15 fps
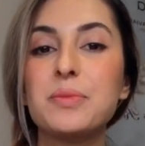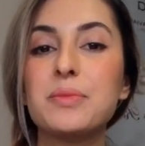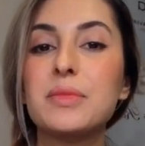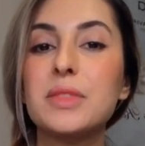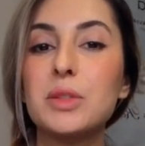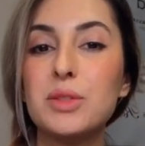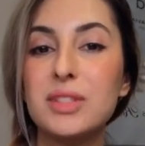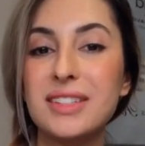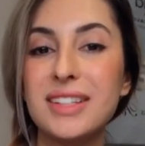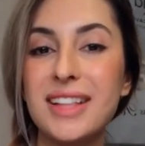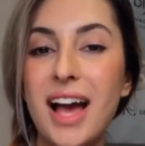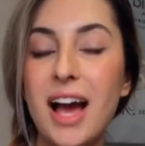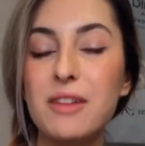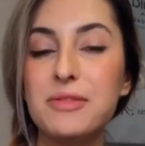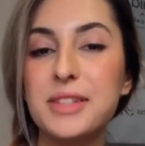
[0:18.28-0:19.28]
you still
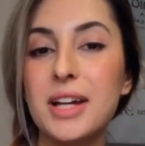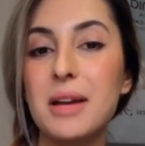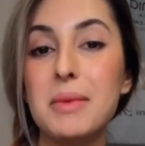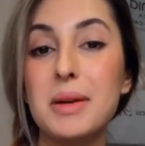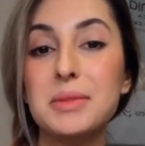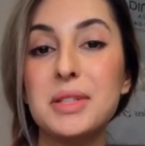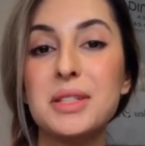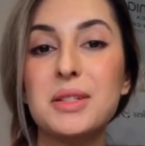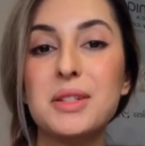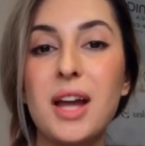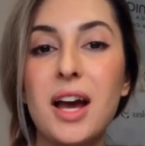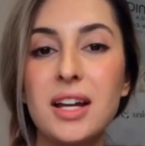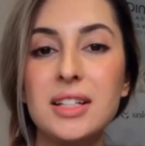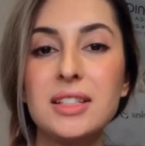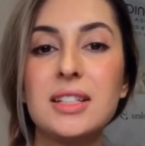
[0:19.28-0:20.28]
have time up to
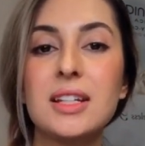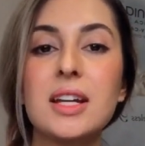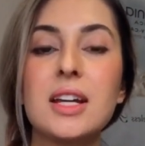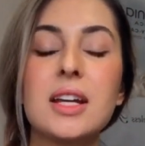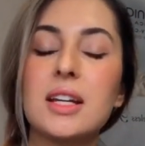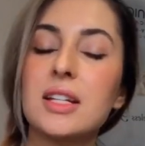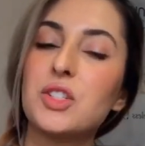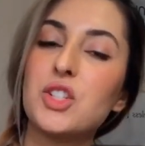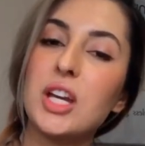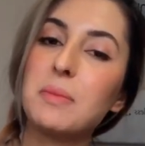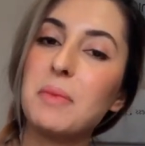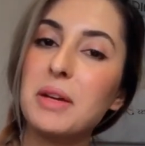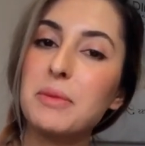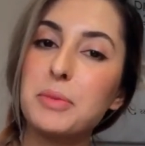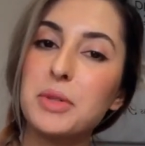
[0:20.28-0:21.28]
tonight. Check
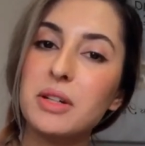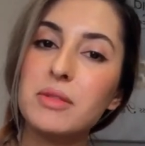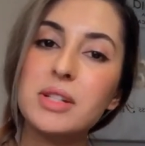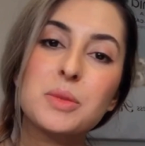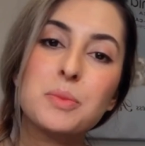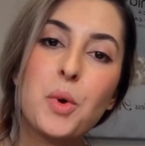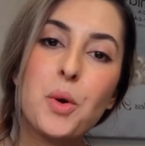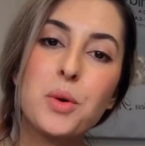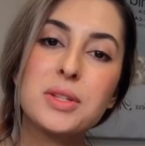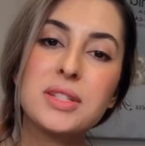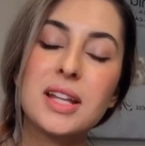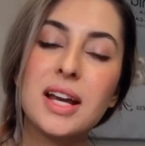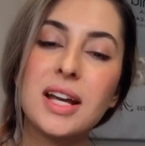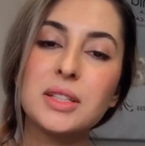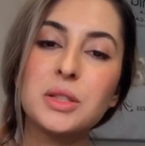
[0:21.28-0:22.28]
my previous
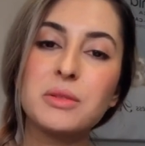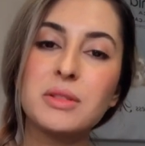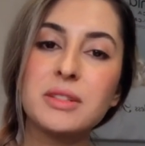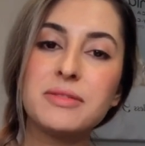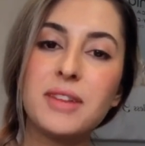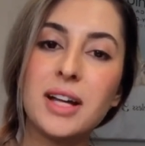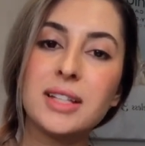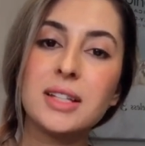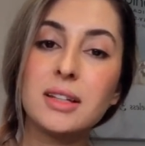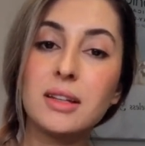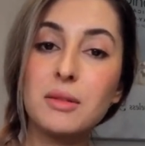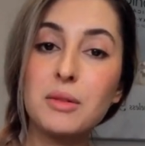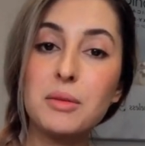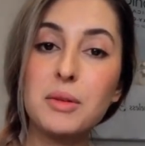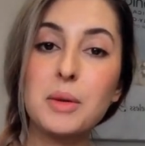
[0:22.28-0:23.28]
post and you will find the
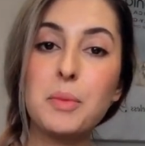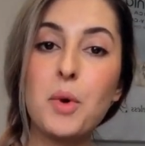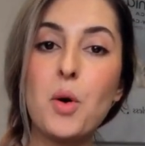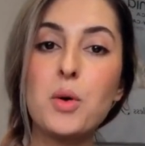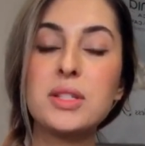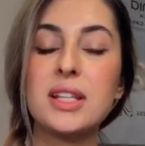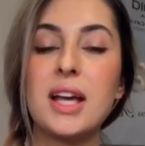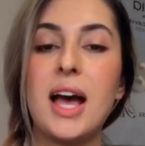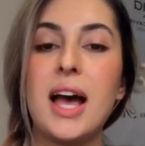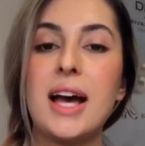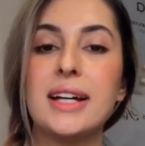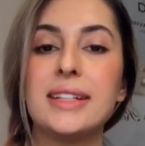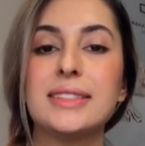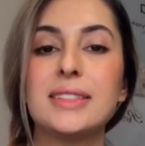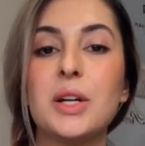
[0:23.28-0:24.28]
giveaway post,
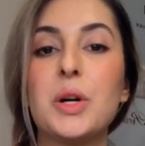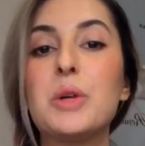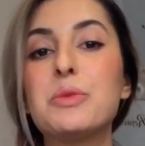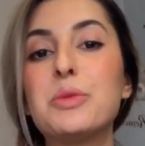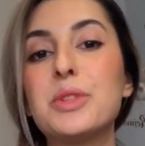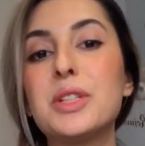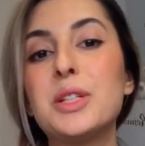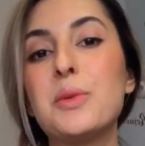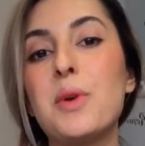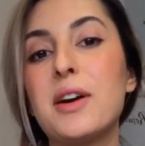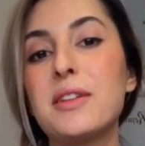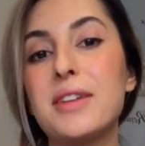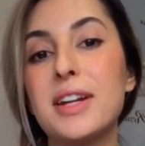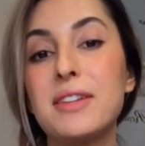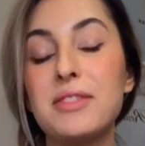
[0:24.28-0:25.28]
and hopefully you are
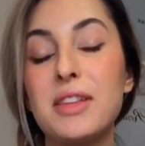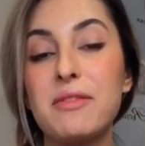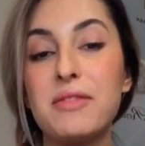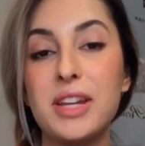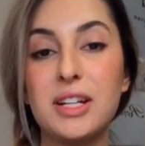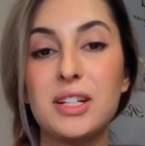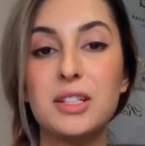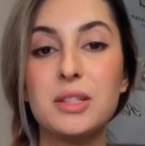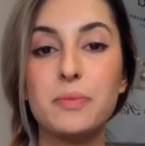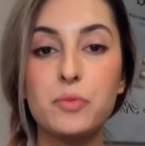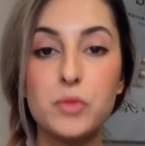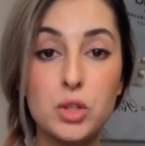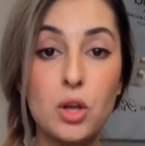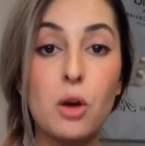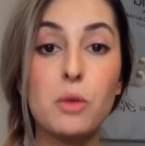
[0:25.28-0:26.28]
one of the winners.
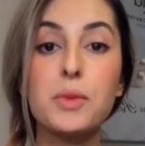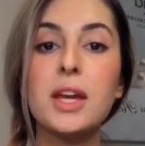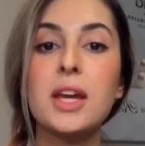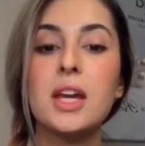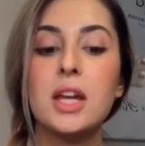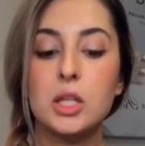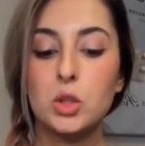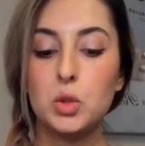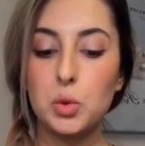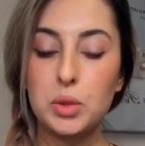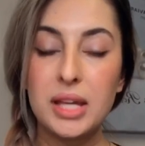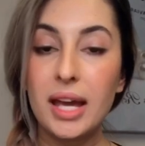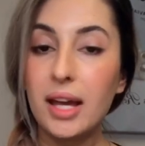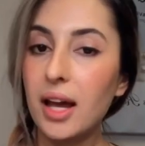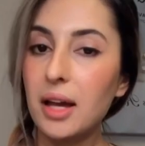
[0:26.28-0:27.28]
So
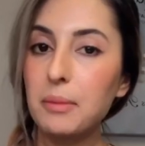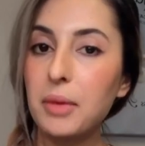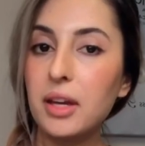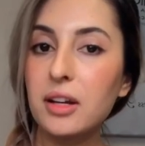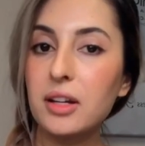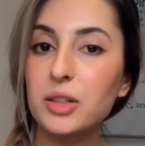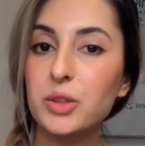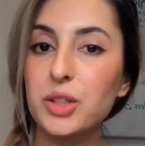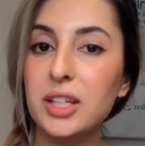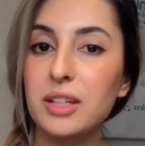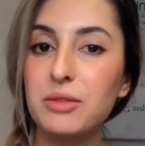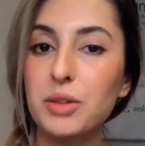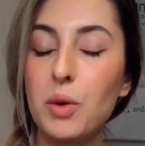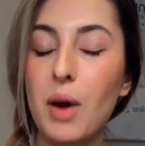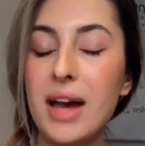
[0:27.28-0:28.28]
today I'm here to
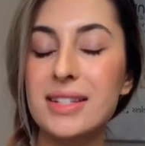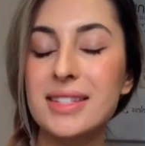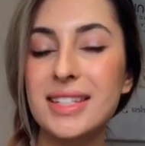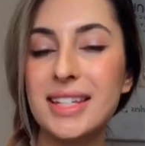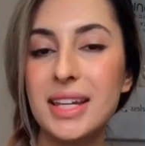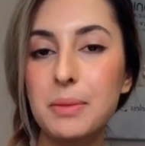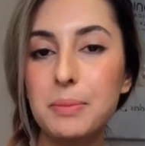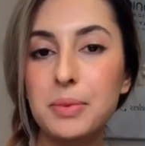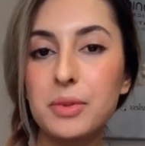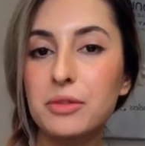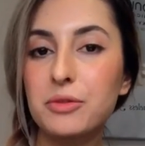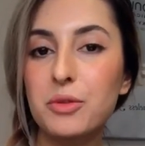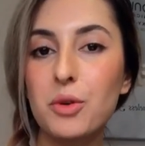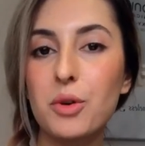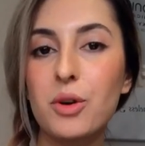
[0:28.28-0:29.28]
give you a tip
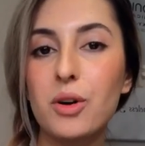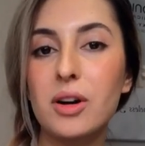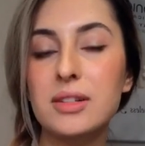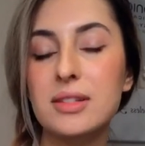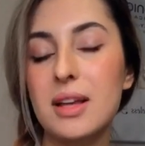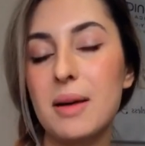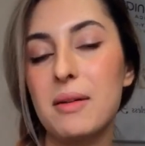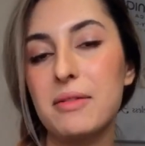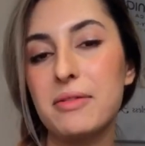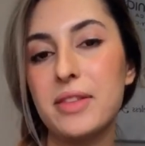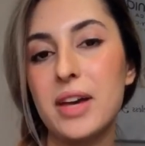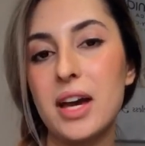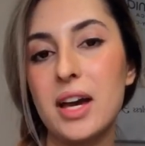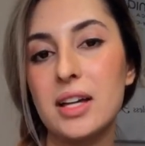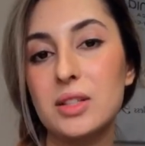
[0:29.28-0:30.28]
for some of
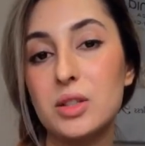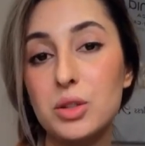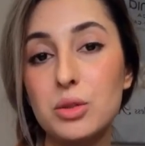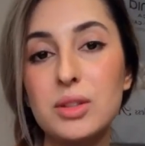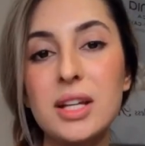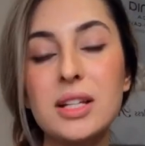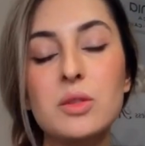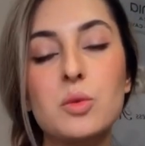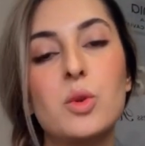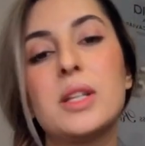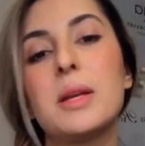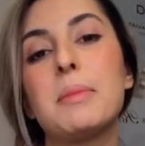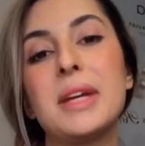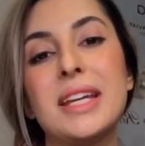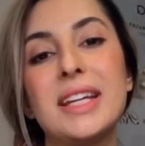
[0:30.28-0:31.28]
the students or
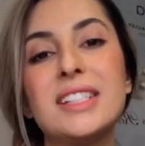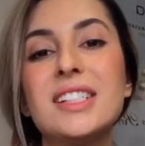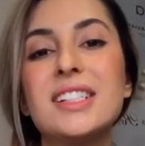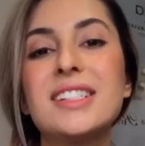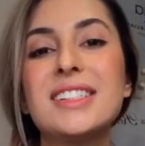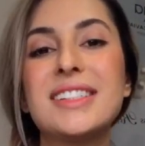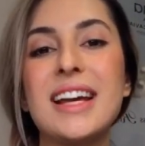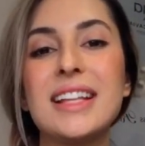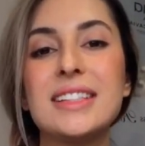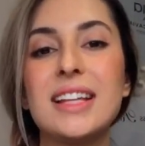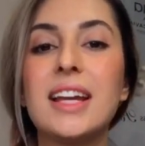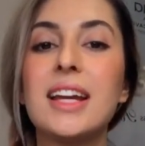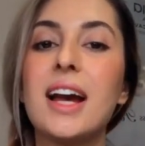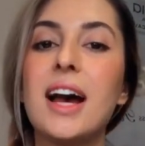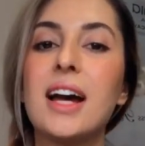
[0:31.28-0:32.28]
the beginners that
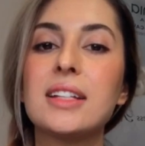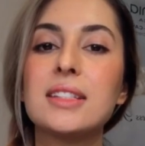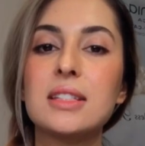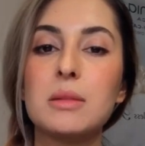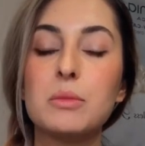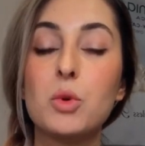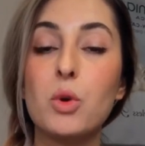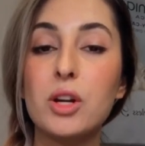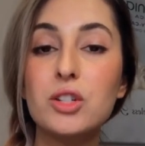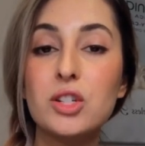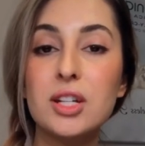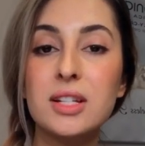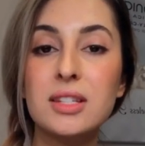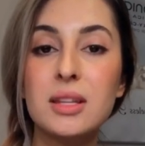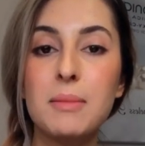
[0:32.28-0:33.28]
they had some
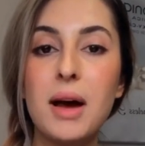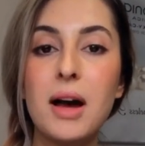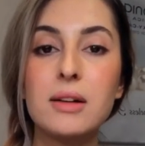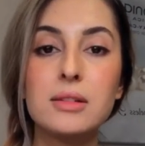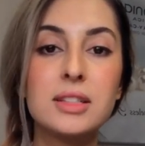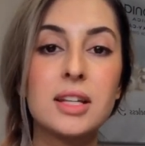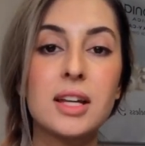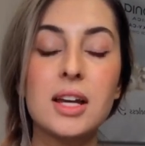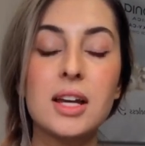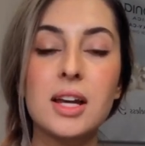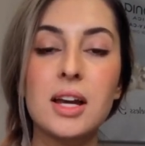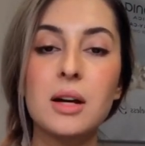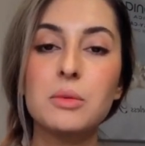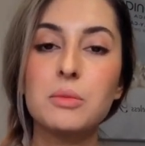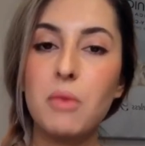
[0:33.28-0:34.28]
questions about.
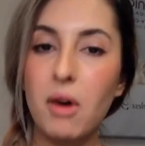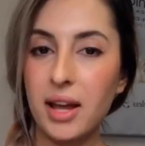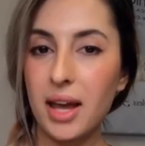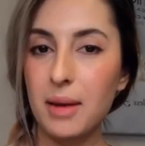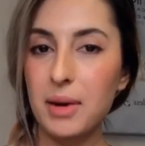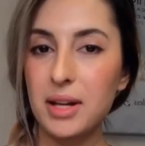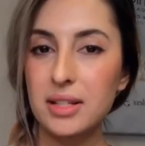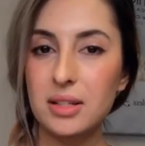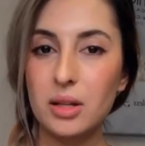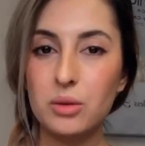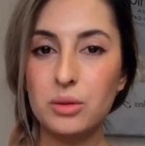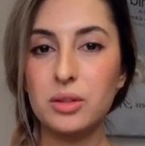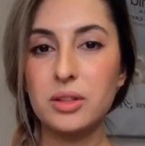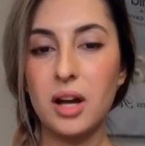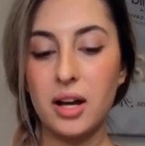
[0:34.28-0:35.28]
Why am I so
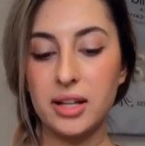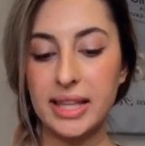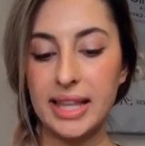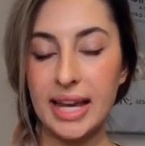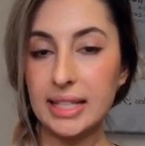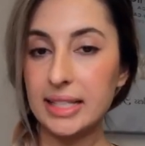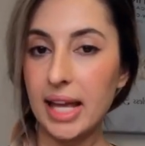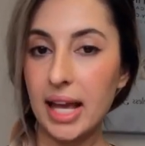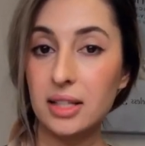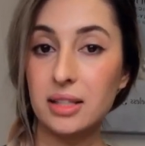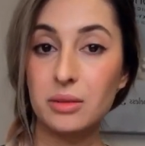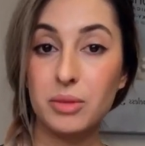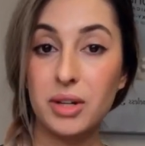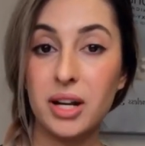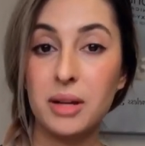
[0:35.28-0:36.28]
good on
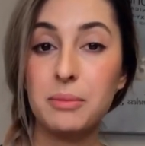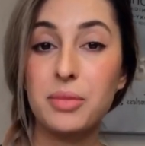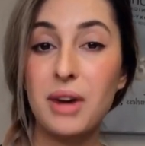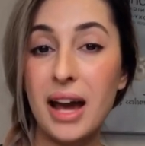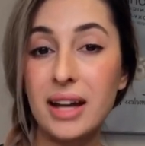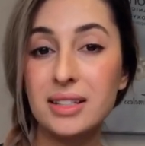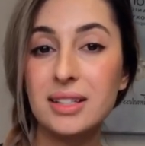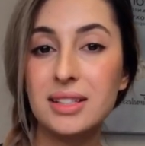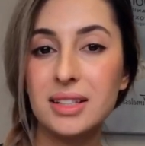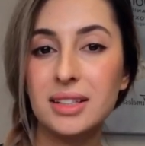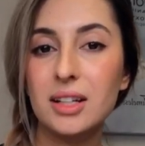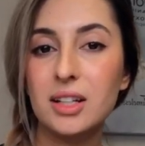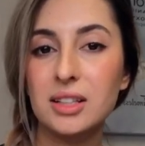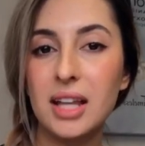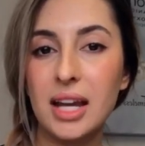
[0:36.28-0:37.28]
latex when I'm practicing
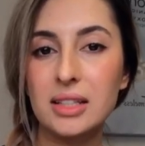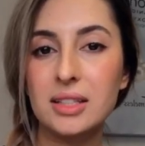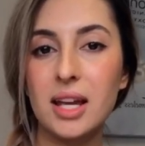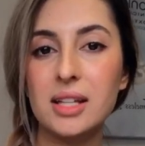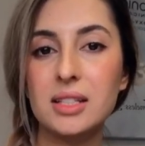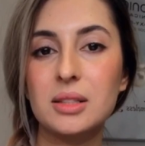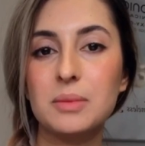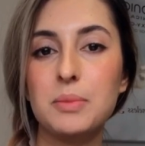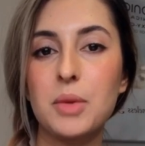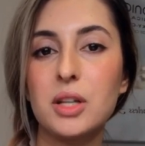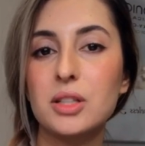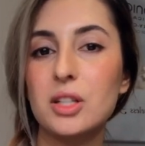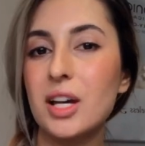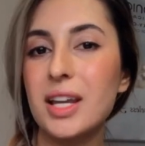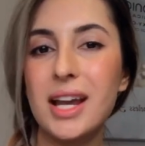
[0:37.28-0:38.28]
on latex
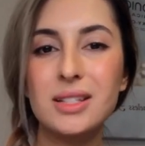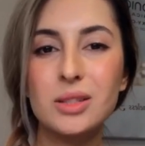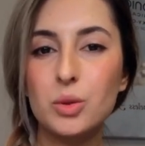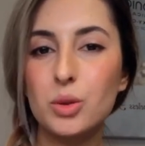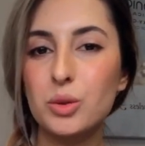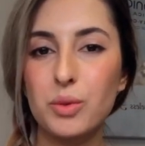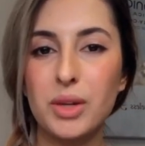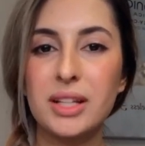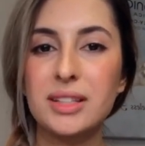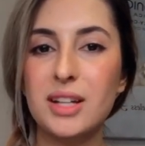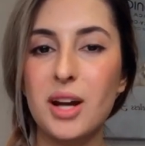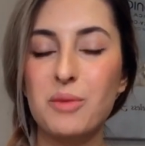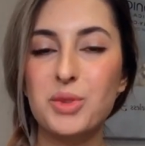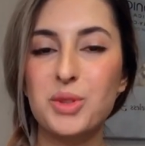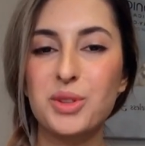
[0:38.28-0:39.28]
but not as good when it
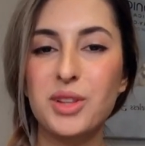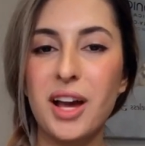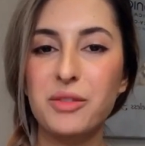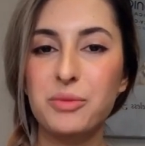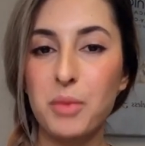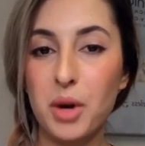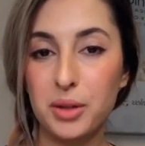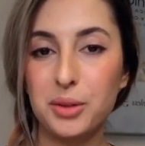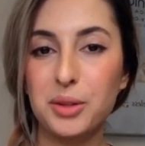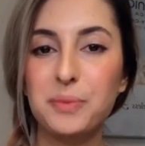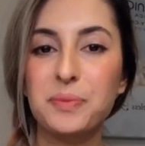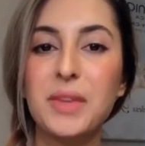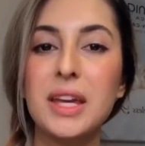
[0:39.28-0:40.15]
comes to live model?